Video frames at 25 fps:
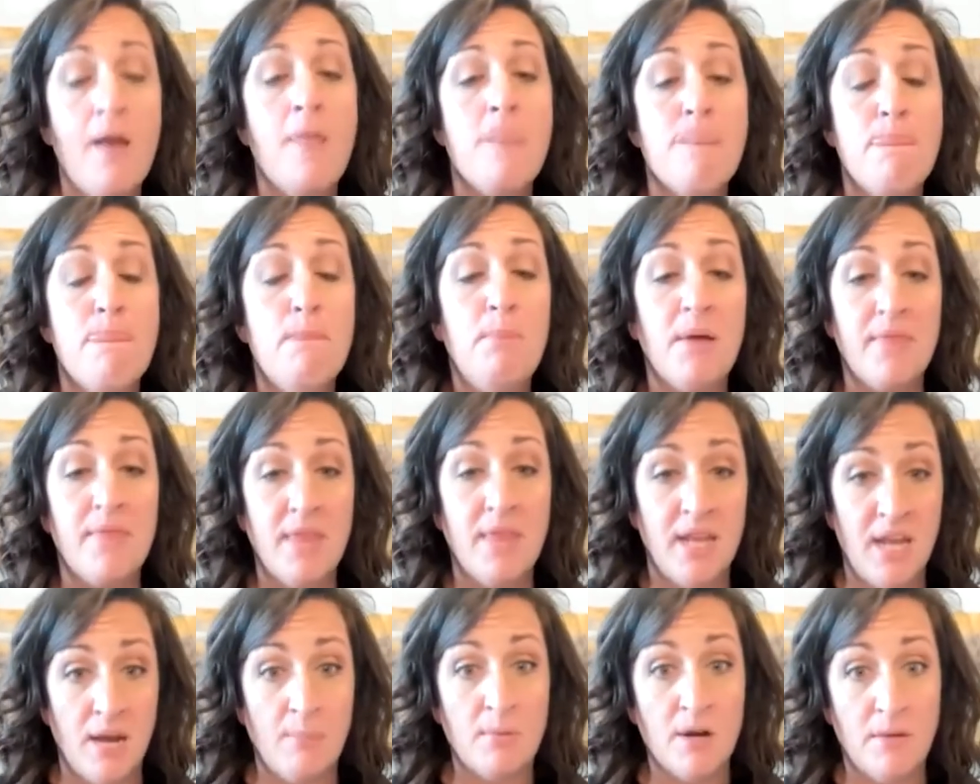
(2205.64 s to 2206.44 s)
but the
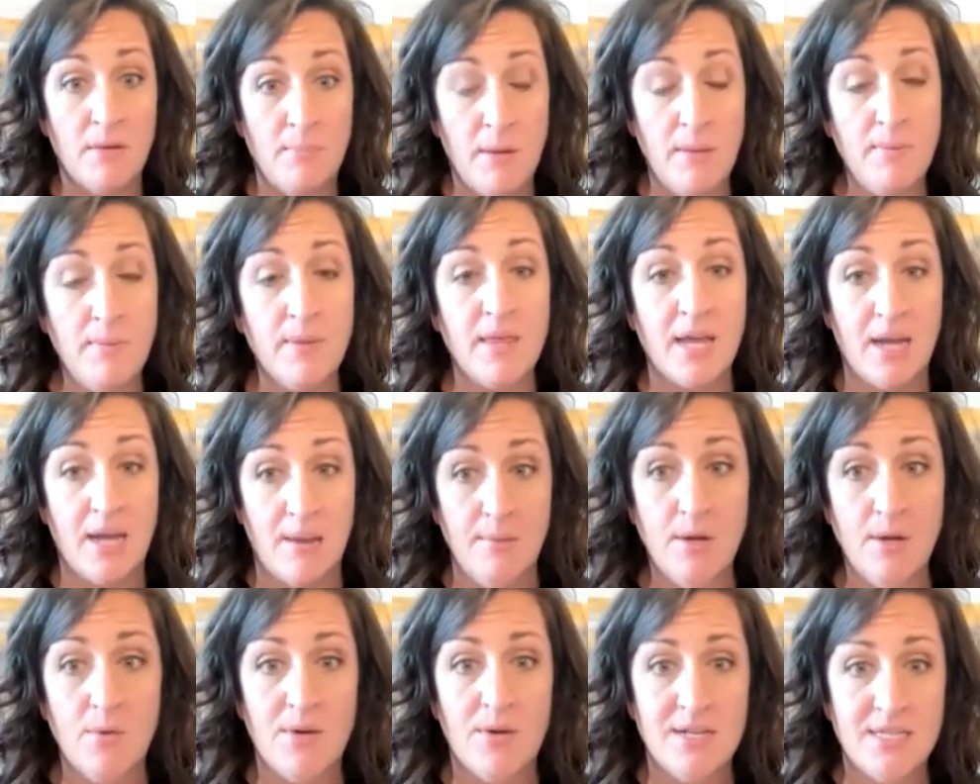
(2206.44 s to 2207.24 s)
number of people that
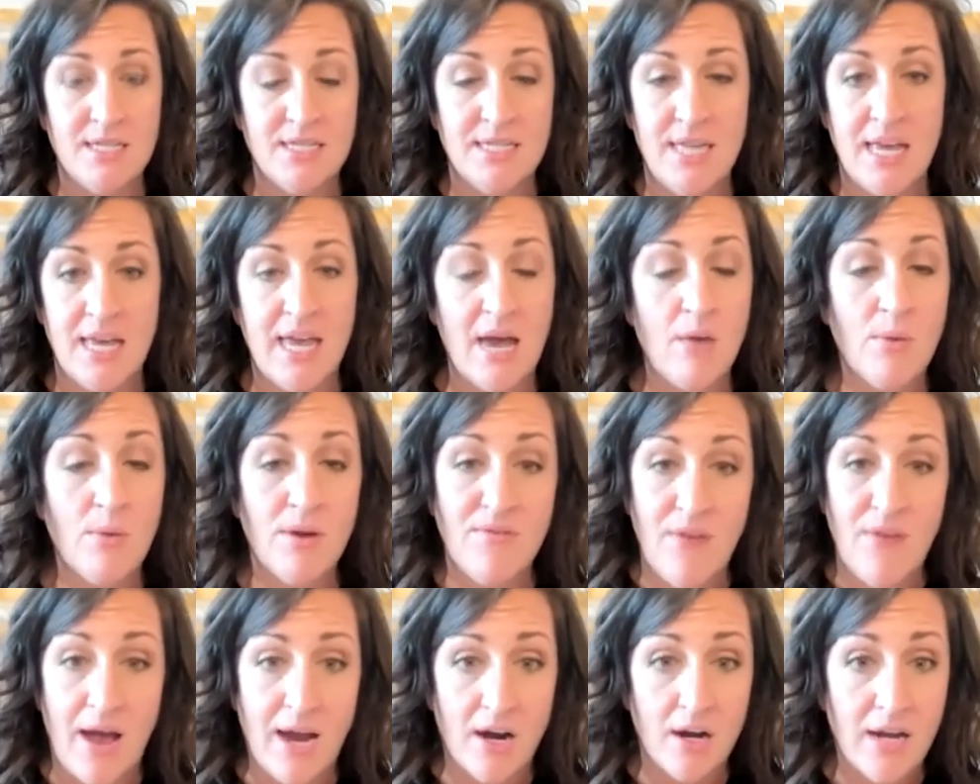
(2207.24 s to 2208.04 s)
come to us and say, yeah,
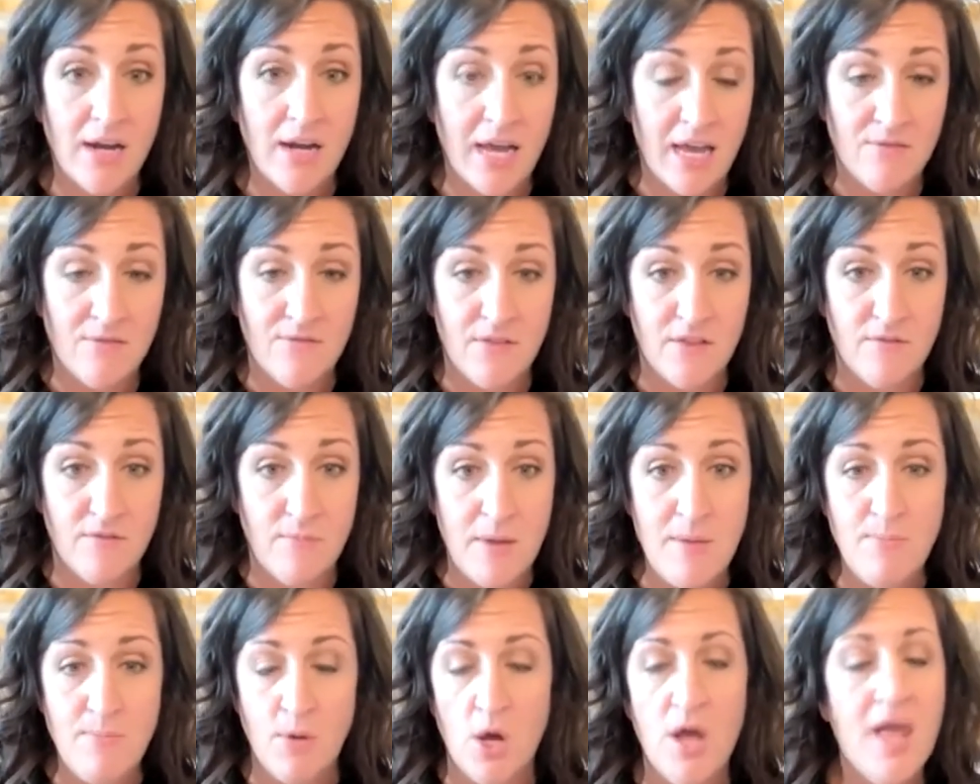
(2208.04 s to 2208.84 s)
we've hired a handful of
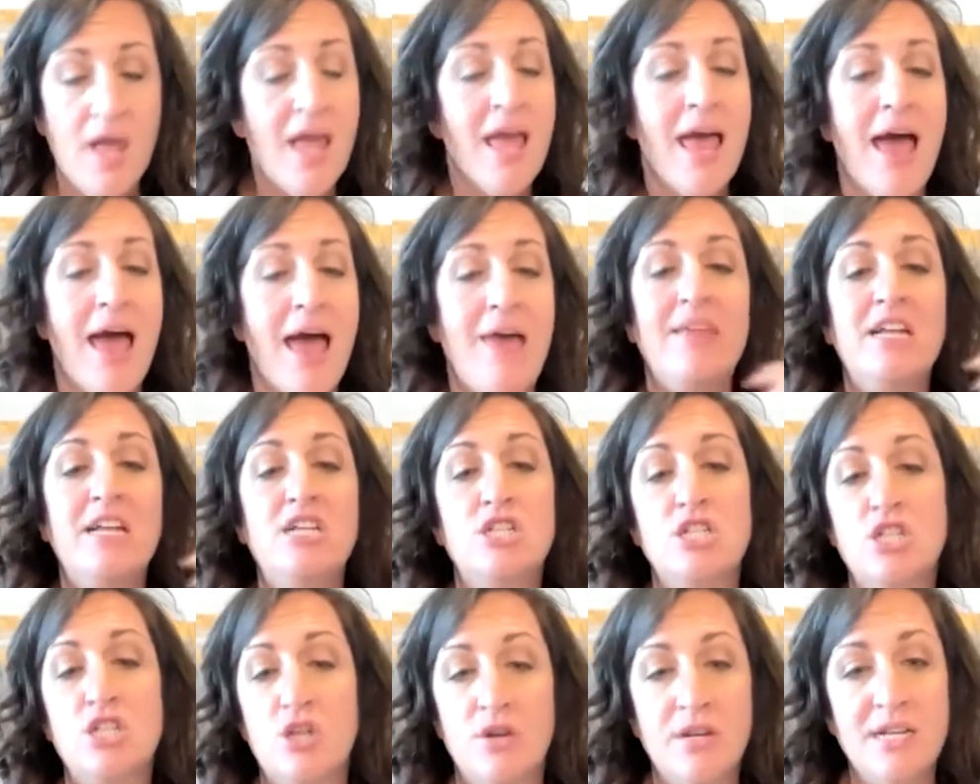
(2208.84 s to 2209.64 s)
people and they
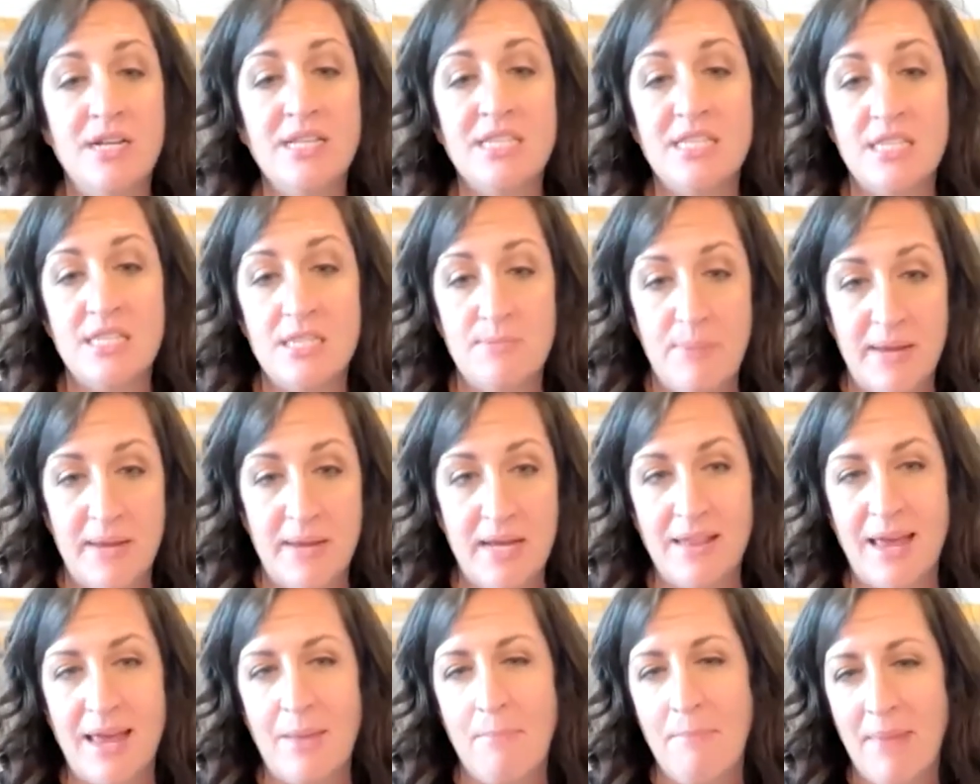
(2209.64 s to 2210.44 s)
just couldn't
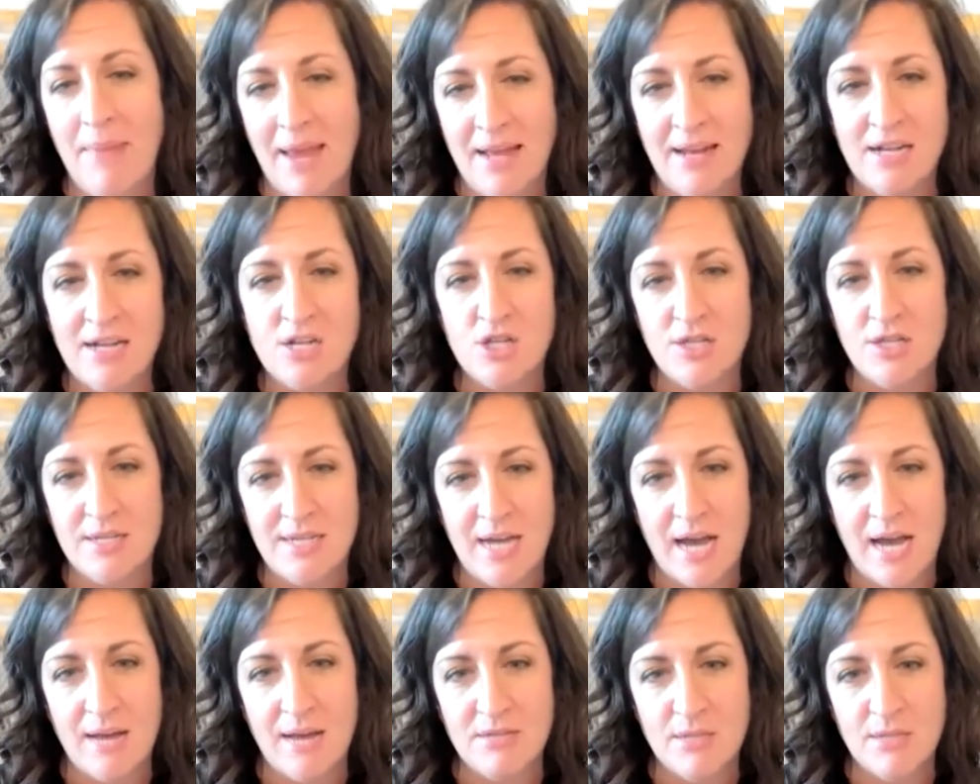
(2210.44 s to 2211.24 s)
manage the
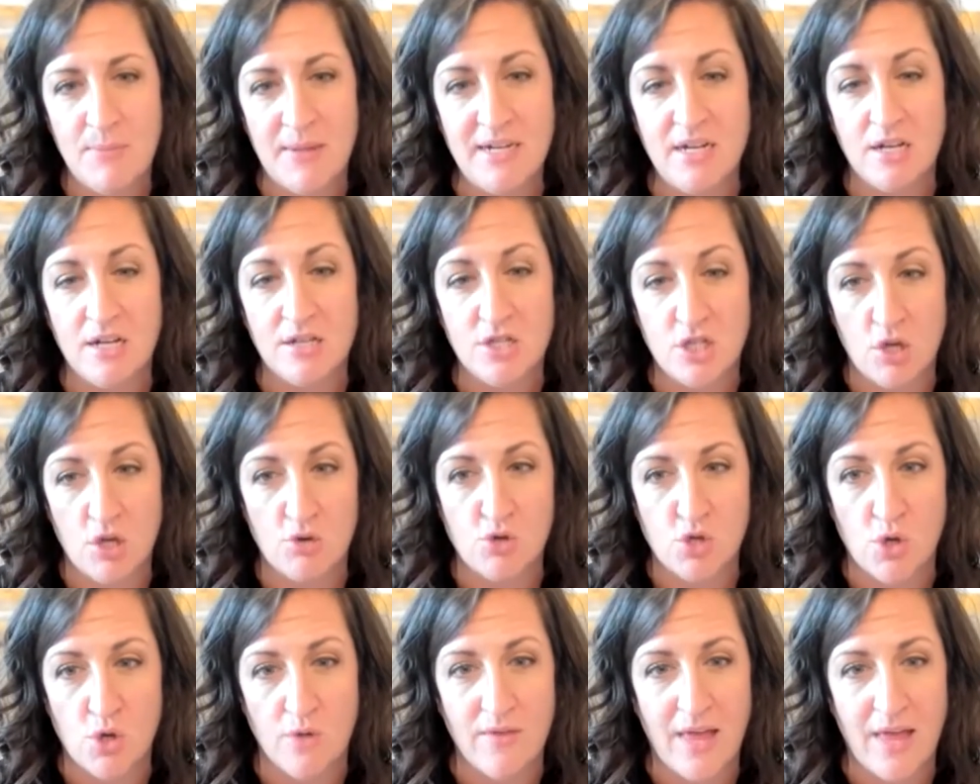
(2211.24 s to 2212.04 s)
time spent on
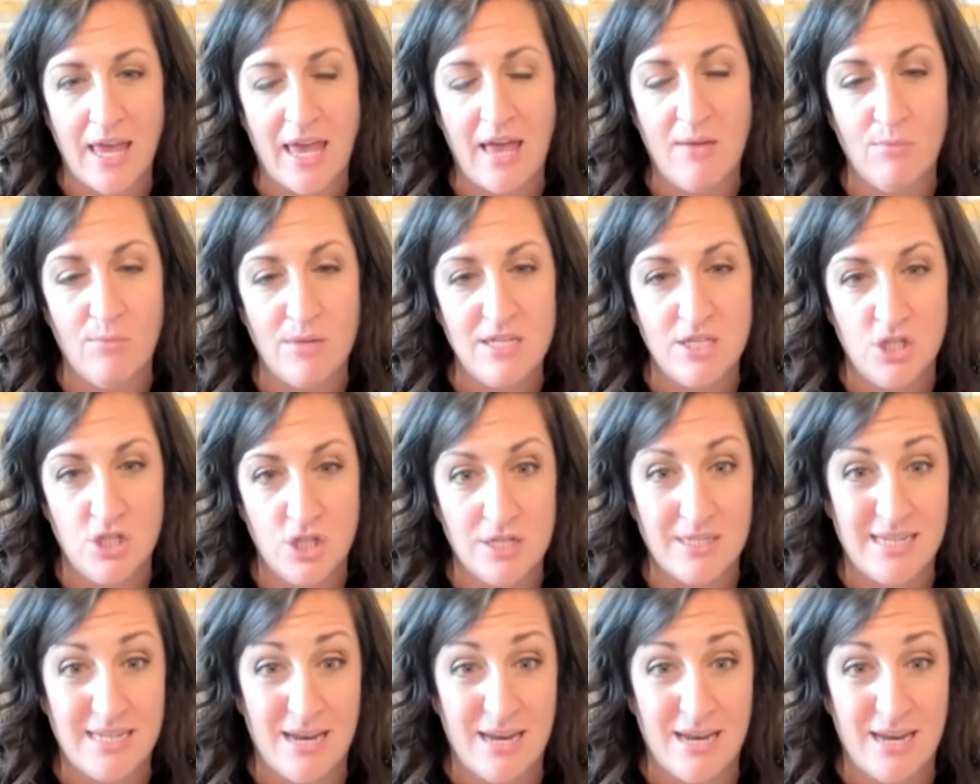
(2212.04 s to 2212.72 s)
social. It was